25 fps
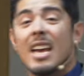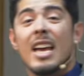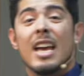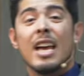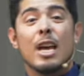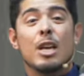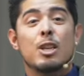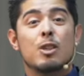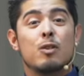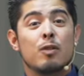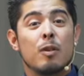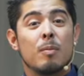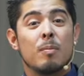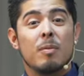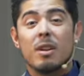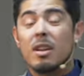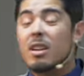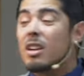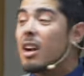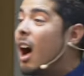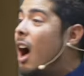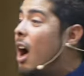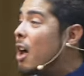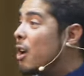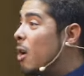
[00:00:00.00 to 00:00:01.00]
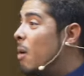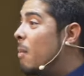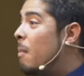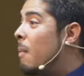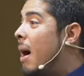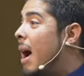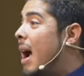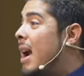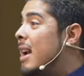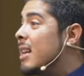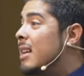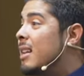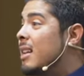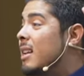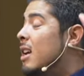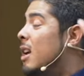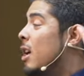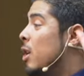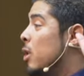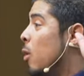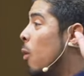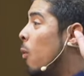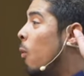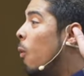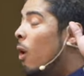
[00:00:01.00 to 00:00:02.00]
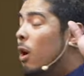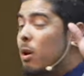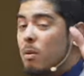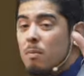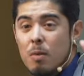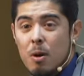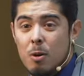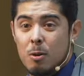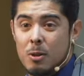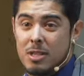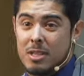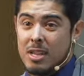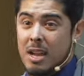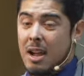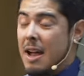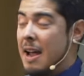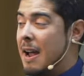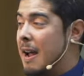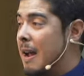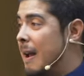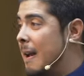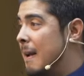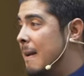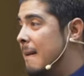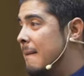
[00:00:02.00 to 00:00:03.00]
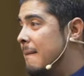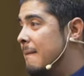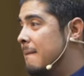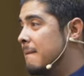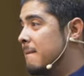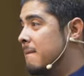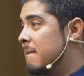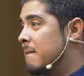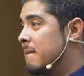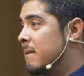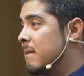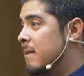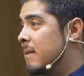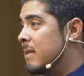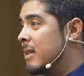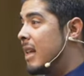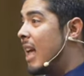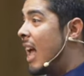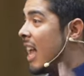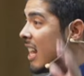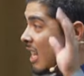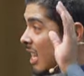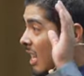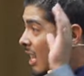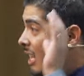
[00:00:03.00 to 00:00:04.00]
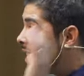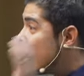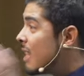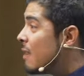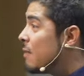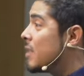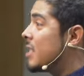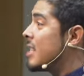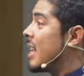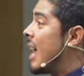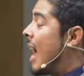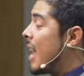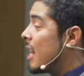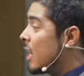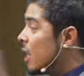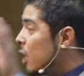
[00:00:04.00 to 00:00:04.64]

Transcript: is from God Almighty, the one most high. And he gives that